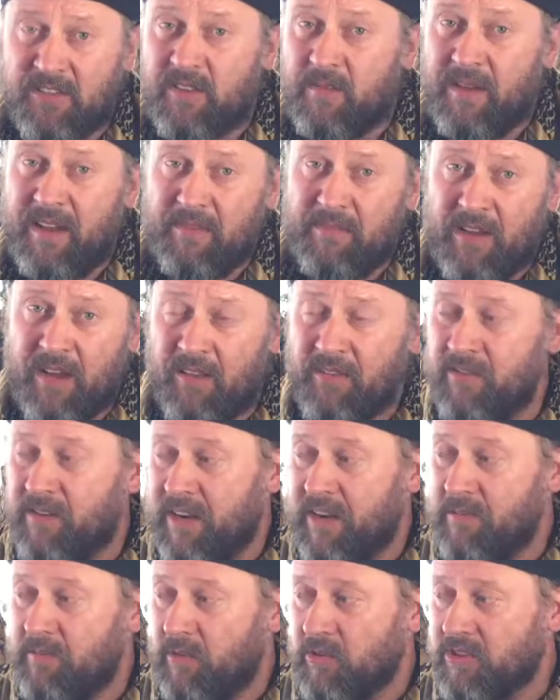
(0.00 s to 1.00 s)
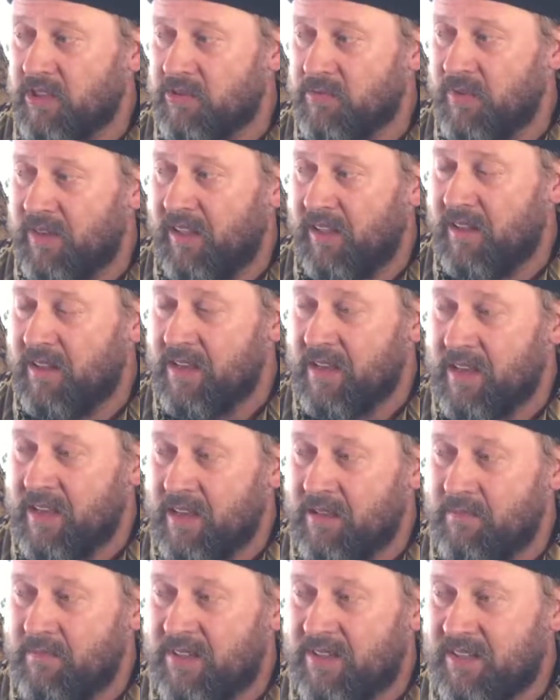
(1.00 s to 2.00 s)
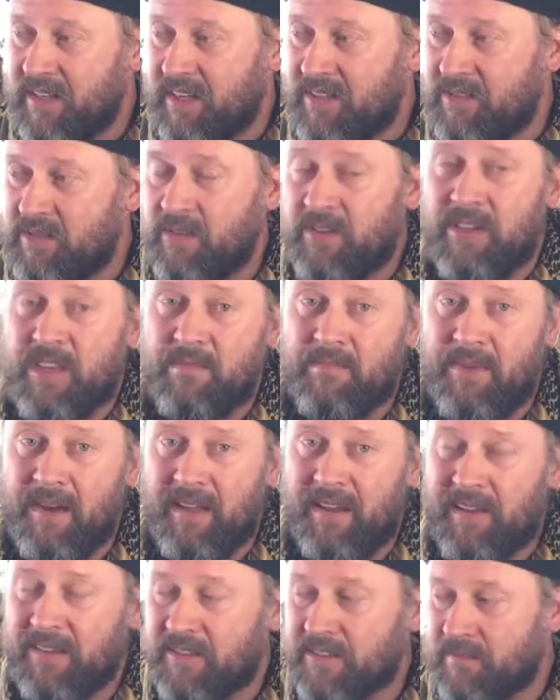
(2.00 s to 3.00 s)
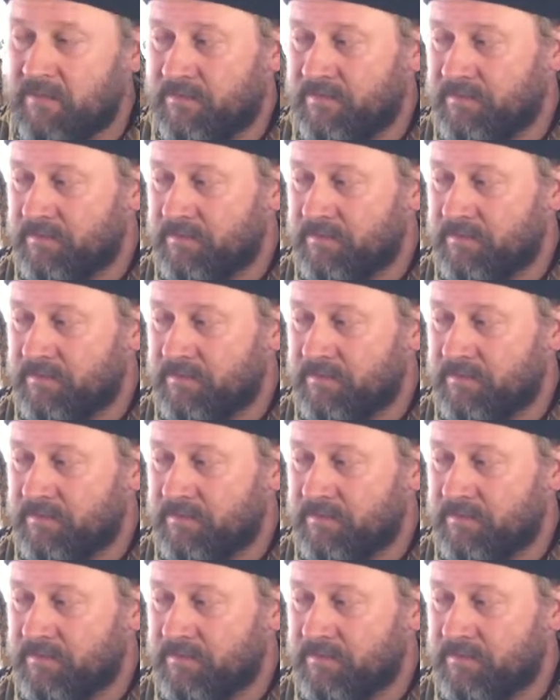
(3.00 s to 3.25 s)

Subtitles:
some other animals as well besides the impalas.